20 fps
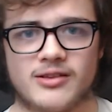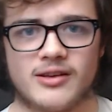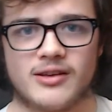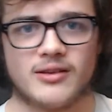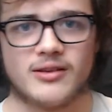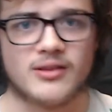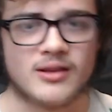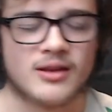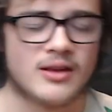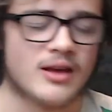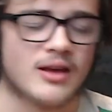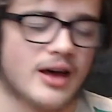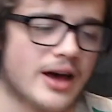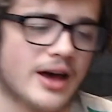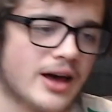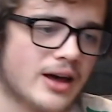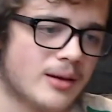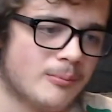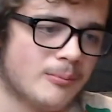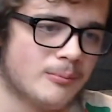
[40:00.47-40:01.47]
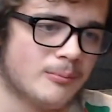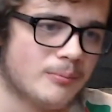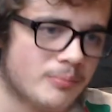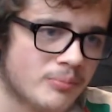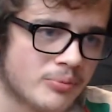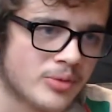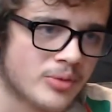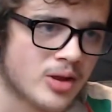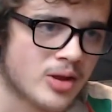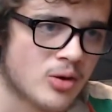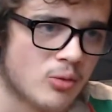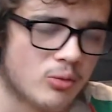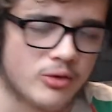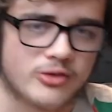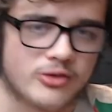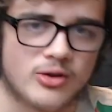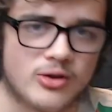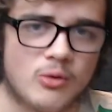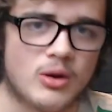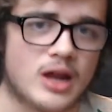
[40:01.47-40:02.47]
it.
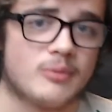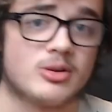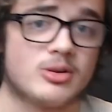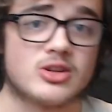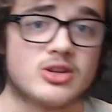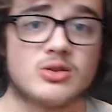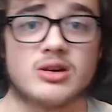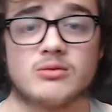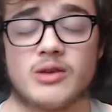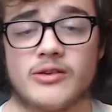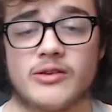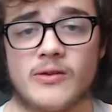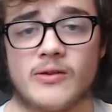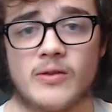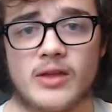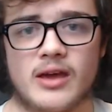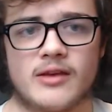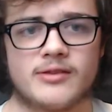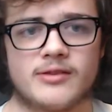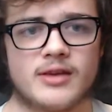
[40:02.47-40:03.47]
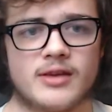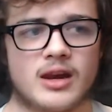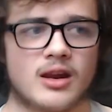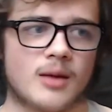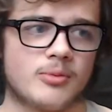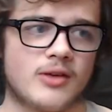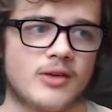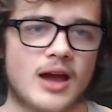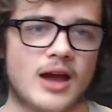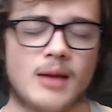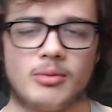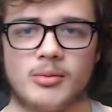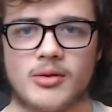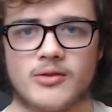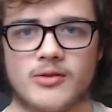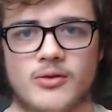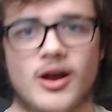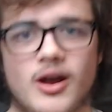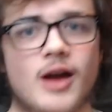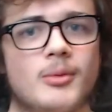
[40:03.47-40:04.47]
So what I've been doing recently is setting up time
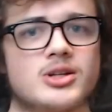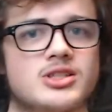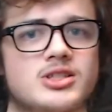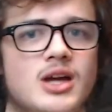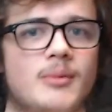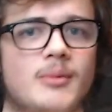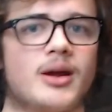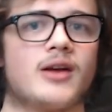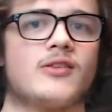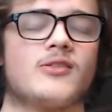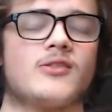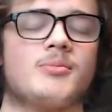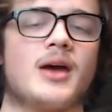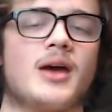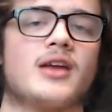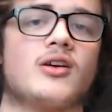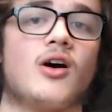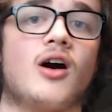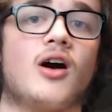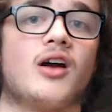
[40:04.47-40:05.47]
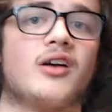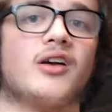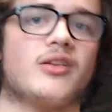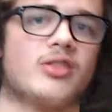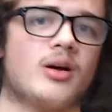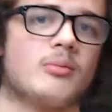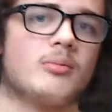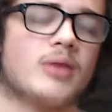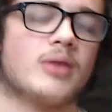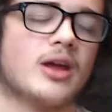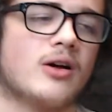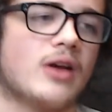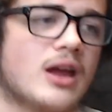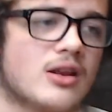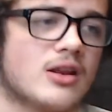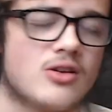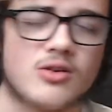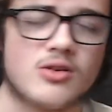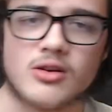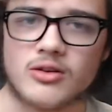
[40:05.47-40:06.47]
limits for how much time I can spend on the thumbnail.
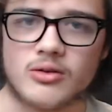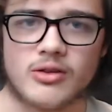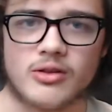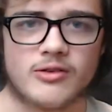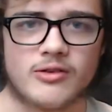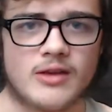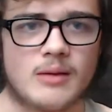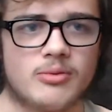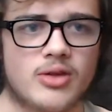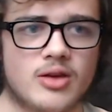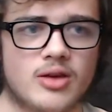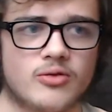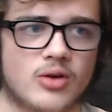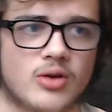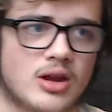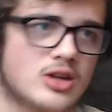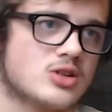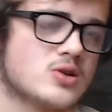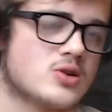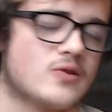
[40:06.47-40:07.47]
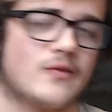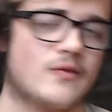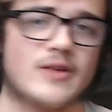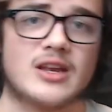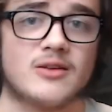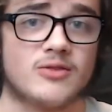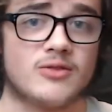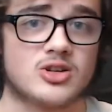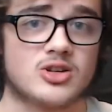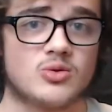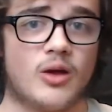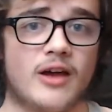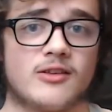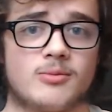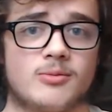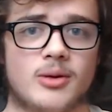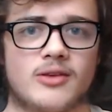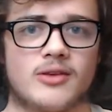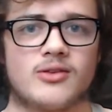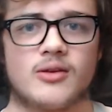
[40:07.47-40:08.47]
And you can do the same thing for individual
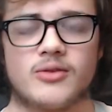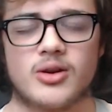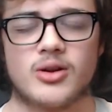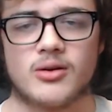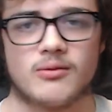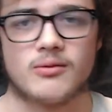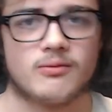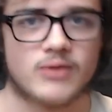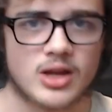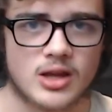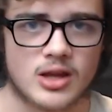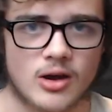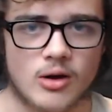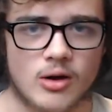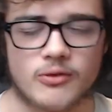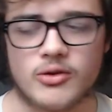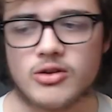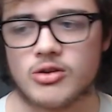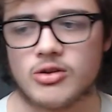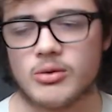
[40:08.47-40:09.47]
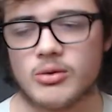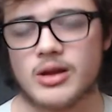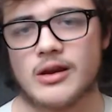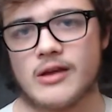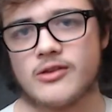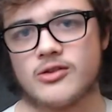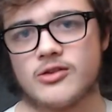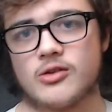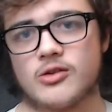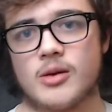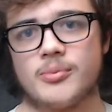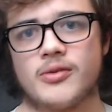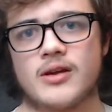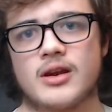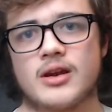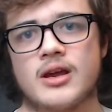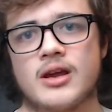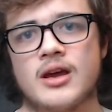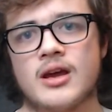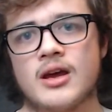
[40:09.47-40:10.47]
aspects of your video. If you're doing a
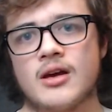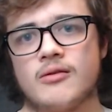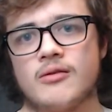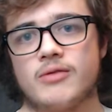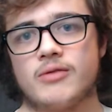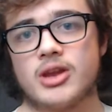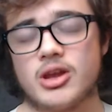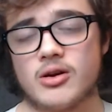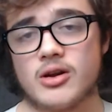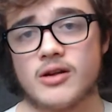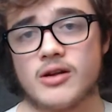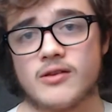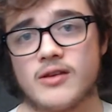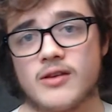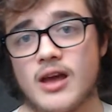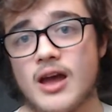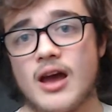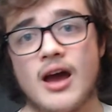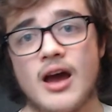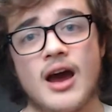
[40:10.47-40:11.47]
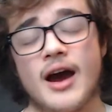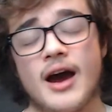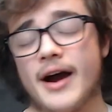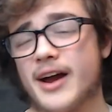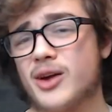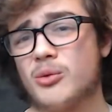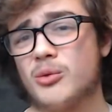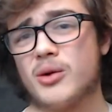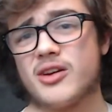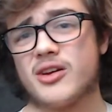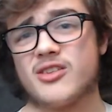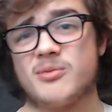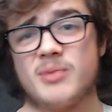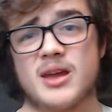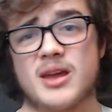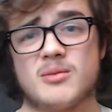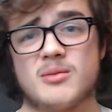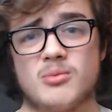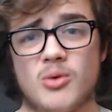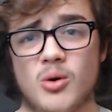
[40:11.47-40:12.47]
scripted video, you could say, I don't want to
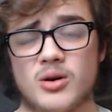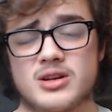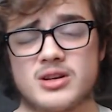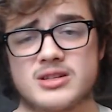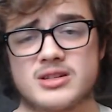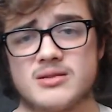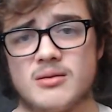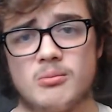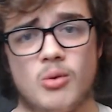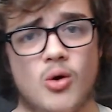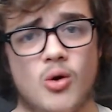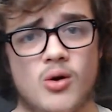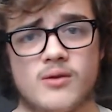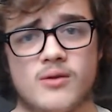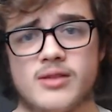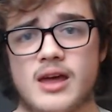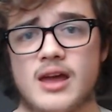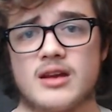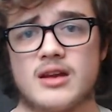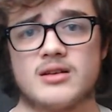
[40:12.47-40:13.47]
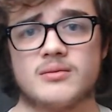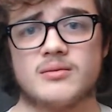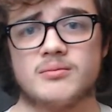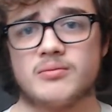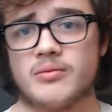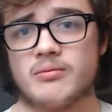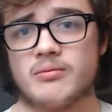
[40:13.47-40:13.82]
spend more than